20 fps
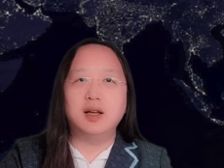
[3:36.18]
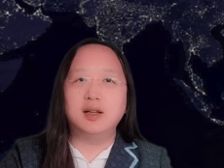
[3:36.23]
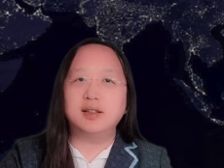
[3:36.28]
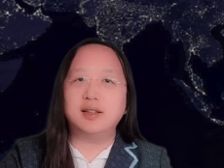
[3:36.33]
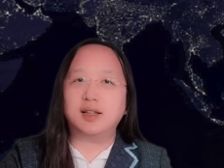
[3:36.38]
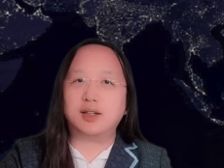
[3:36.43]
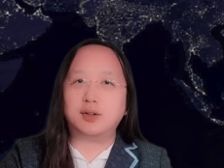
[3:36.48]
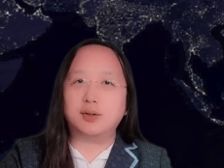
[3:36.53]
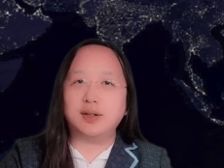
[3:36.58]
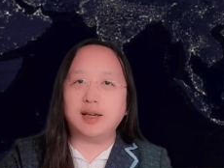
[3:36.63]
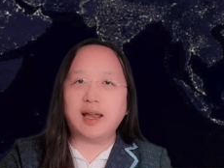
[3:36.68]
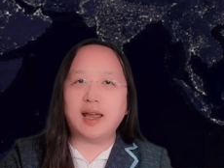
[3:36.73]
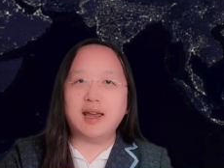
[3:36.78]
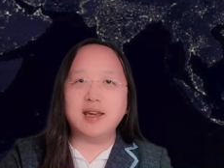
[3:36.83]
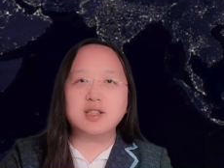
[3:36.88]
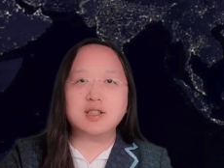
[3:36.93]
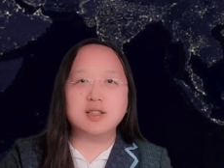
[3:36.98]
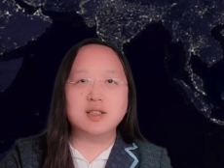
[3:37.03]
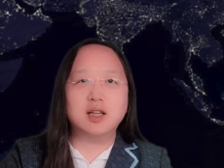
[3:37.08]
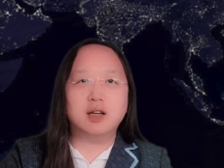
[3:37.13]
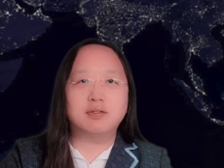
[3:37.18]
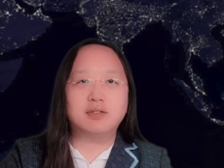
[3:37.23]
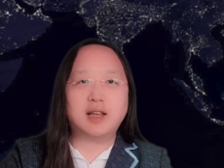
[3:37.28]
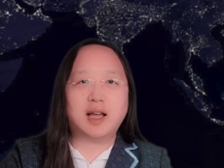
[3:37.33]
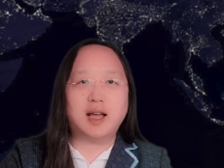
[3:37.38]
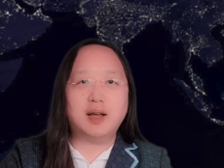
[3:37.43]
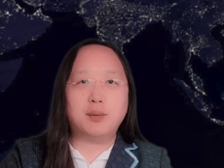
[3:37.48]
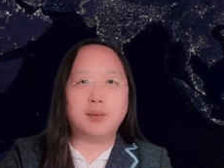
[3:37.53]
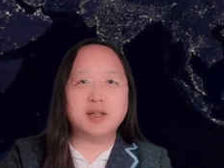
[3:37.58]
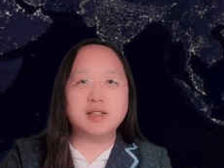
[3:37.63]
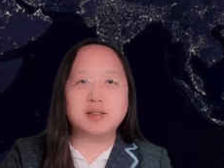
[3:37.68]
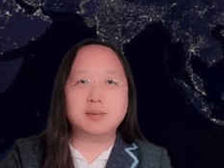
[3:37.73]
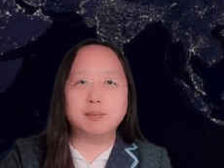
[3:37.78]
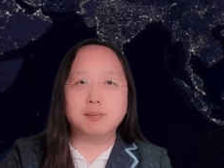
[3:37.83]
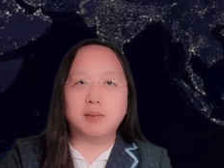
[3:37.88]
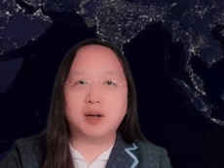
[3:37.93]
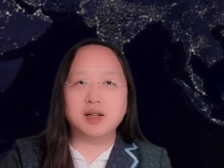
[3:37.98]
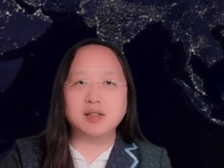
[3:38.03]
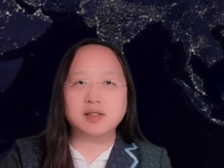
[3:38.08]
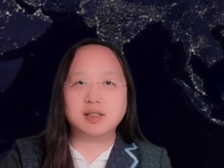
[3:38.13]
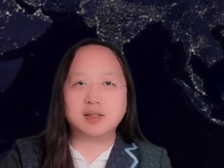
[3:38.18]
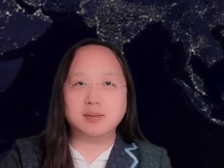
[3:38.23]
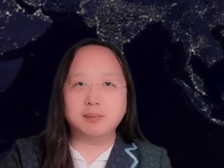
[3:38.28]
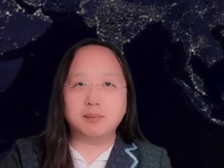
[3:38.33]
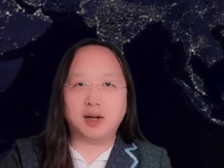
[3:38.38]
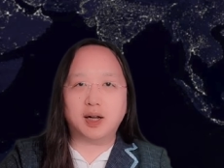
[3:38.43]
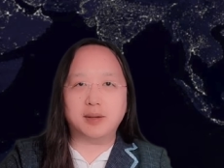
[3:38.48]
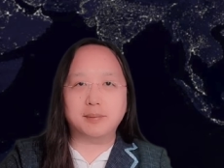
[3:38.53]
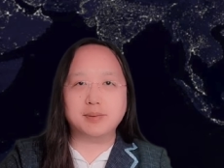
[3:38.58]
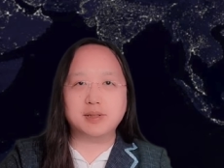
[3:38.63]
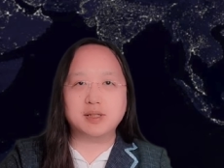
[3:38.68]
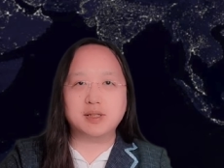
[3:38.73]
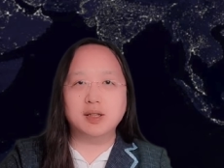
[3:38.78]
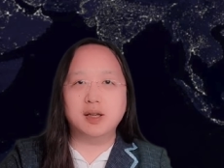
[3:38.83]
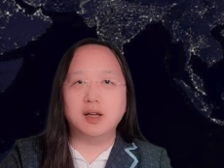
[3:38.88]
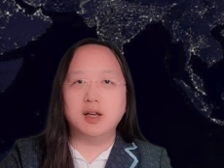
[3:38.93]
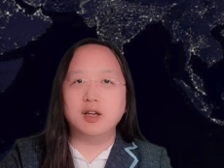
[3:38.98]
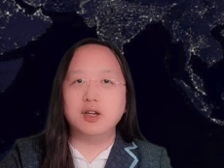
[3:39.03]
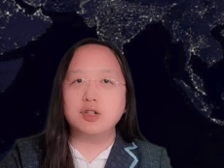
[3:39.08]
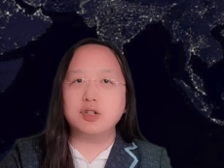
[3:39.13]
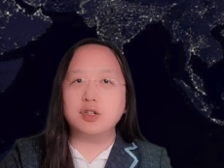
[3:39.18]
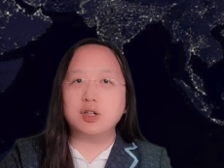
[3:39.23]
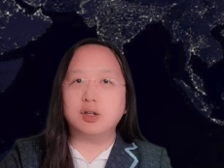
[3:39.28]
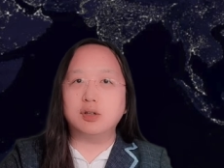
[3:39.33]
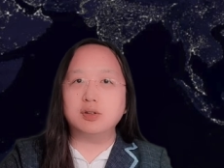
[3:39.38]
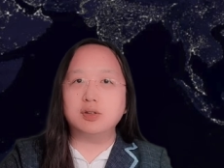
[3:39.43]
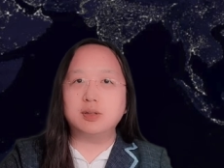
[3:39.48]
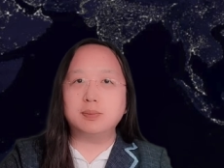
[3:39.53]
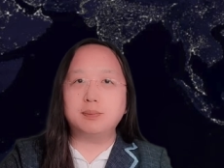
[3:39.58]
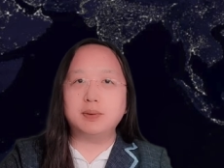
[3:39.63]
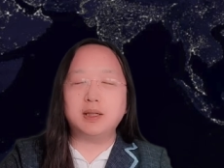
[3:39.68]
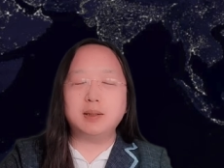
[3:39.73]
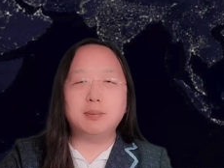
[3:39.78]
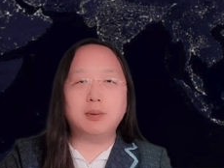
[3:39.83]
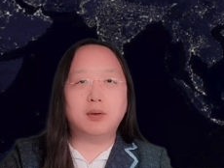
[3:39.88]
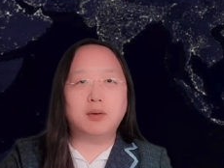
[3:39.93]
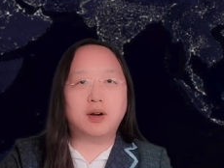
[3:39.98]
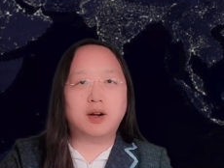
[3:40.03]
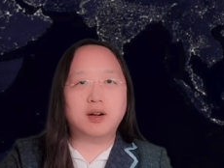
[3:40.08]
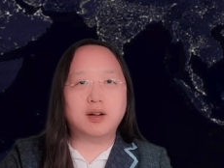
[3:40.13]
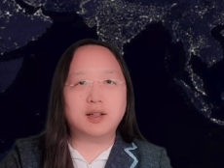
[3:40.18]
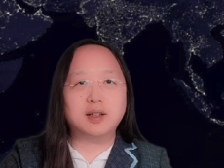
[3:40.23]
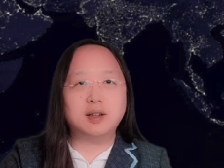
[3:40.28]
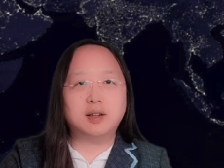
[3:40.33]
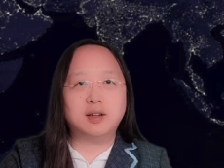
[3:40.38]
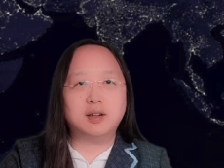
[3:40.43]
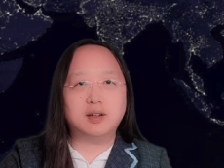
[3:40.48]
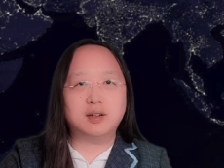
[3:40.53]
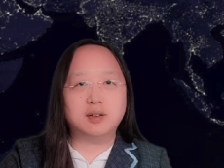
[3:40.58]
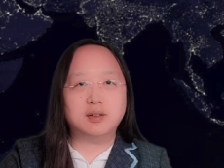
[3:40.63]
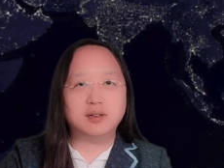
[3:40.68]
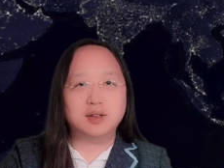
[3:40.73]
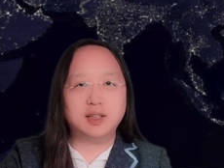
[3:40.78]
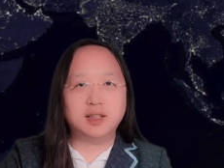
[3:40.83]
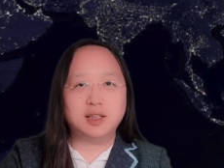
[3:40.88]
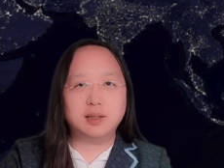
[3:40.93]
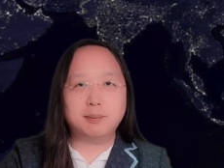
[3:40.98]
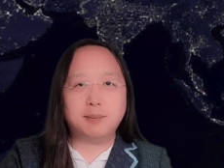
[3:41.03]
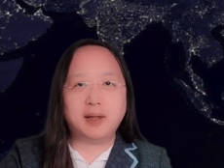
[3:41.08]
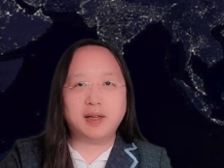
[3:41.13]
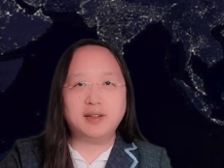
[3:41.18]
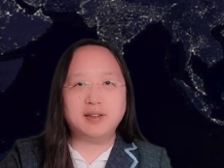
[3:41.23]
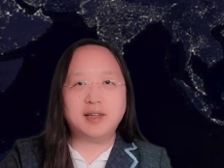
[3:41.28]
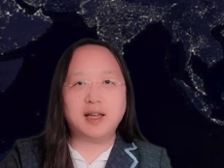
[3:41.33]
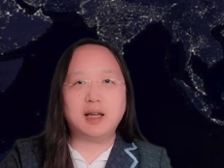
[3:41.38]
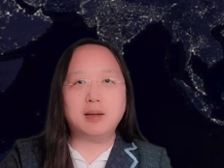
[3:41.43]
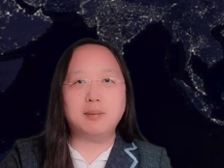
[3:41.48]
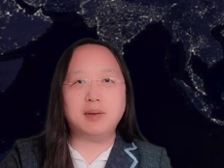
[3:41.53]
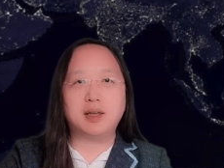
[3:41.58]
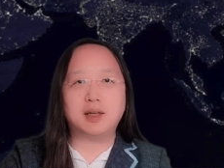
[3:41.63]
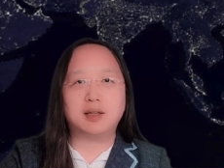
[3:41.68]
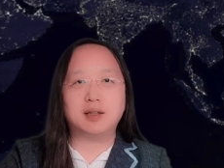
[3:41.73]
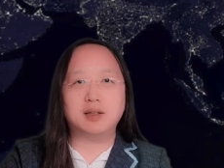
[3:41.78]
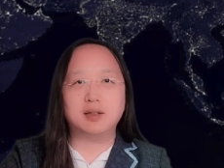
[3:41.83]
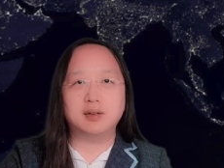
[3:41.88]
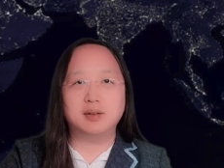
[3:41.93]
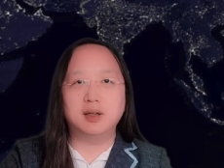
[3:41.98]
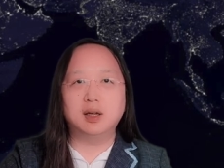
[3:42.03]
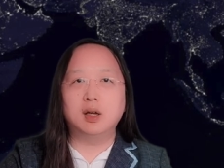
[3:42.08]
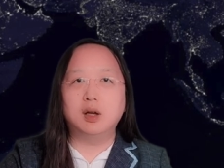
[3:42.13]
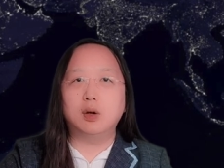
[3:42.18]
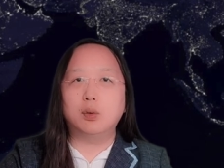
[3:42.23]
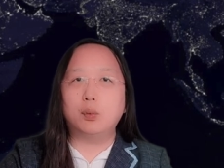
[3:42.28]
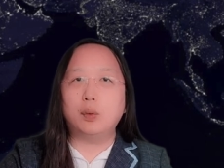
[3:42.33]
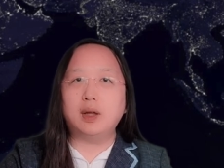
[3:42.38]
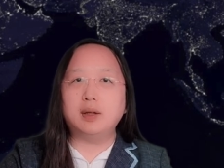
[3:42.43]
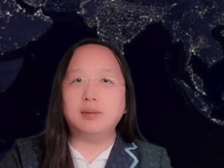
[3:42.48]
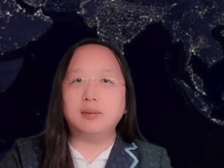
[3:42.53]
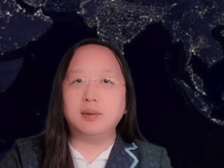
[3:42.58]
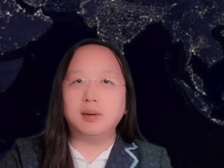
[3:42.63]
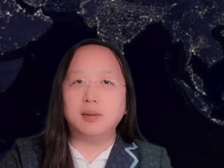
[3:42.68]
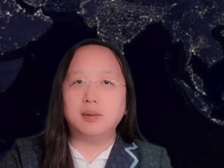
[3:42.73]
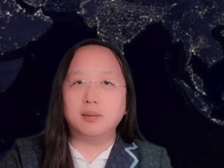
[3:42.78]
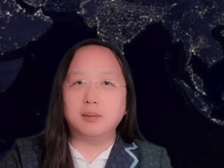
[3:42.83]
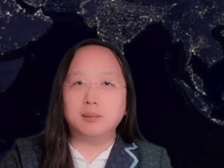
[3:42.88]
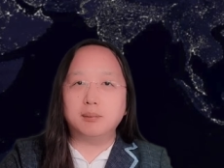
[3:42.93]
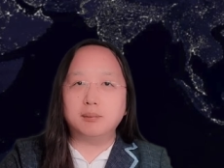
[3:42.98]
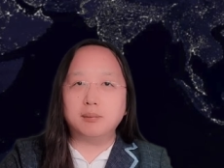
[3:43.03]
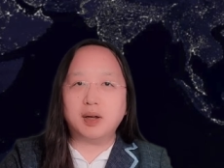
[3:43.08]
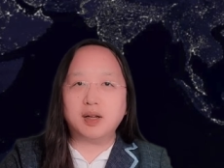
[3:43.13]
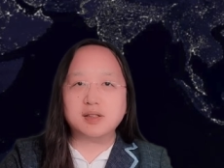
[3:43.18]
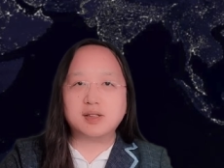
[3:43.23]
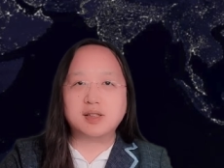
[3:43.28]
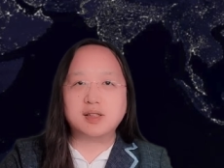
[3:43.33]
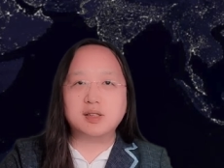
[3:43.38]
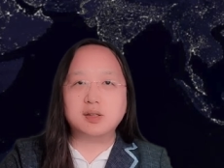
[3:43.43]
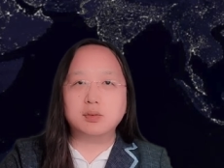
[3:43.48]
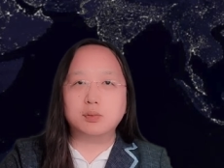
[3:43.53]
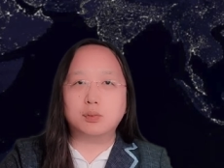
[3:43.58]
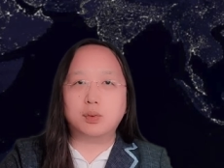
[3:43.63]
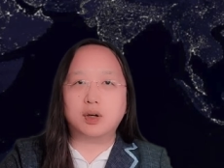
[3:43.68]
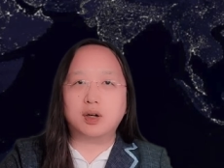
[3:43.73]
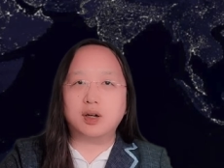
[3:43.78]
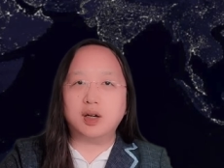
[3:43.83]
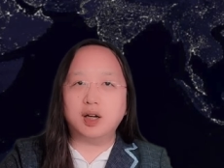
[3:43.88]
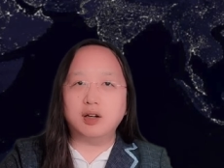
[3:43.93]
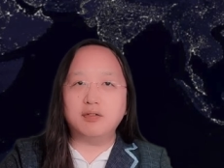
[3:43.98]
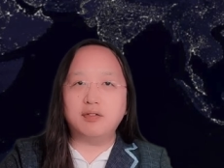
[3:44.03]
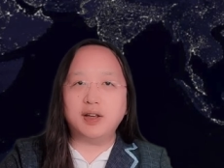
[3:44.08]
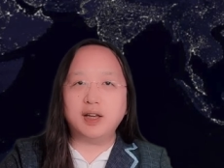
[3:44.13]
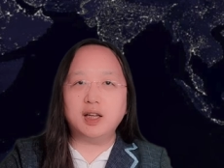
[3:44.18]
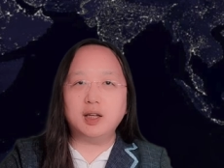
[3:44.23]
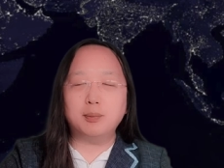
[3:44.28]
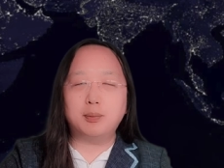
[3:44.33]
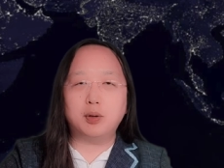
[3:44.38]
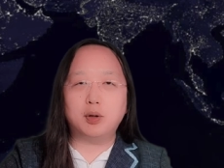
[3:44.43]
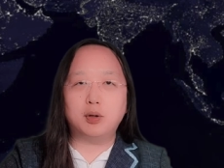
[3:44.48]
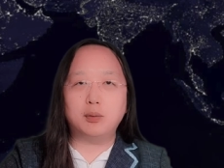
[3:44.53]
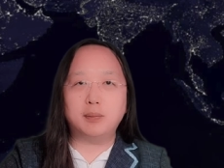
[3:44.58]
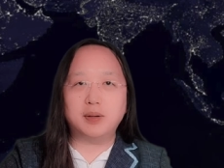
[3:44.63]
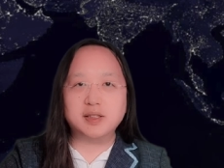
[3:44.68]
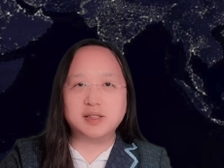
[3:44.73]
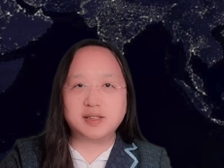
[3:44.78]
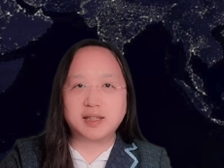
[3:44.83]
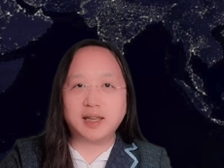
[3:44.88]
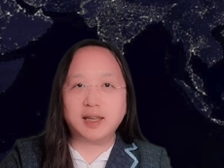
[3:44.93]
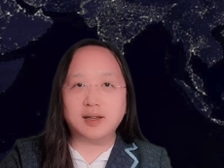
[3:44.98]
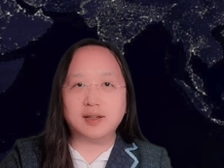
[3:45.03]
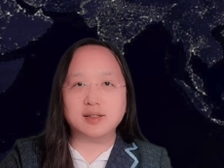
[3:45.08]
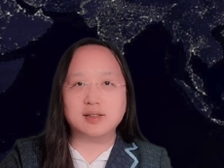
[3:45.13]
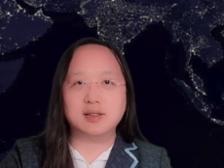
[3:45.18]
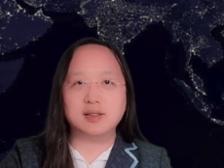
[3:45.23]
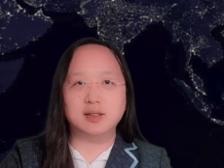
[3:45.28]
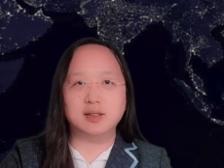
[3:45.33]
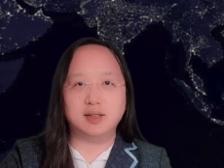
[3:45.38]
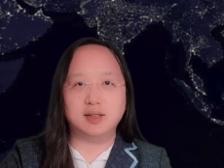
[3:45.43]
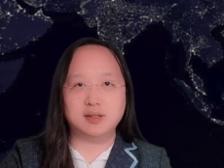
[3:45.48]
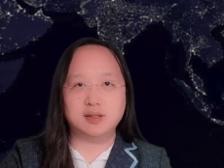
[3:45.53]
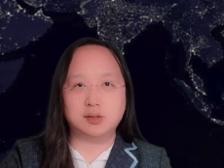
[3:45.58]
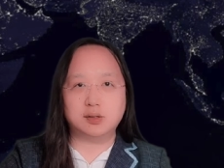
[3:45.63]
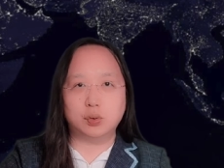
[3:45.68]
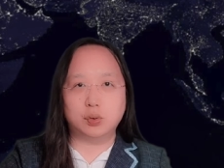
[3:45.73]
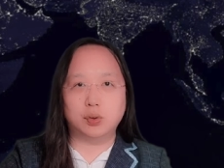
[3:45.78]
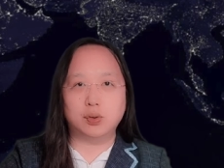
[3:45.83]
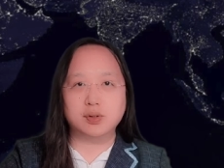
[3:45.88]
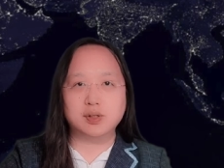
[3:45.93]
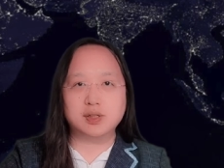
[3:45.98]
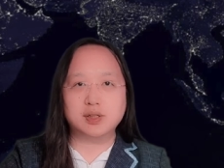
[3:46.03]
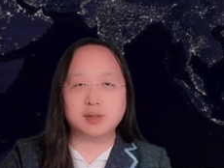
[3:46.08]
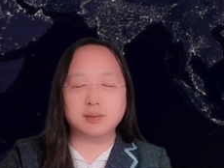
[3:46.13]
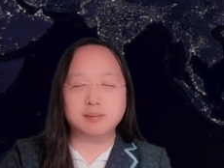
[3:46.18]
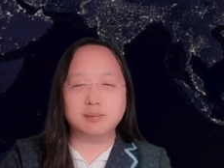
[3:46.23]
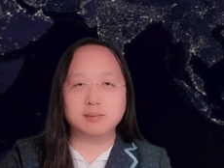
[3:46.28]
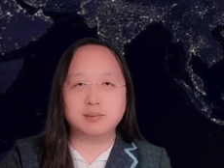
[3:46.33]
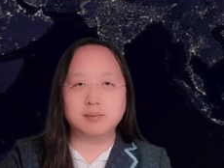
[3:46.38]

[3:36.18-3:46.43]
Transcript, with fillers: The creation of Taiwan's mask maps showed people early on in the pandemic when masks were available but scarce in stores.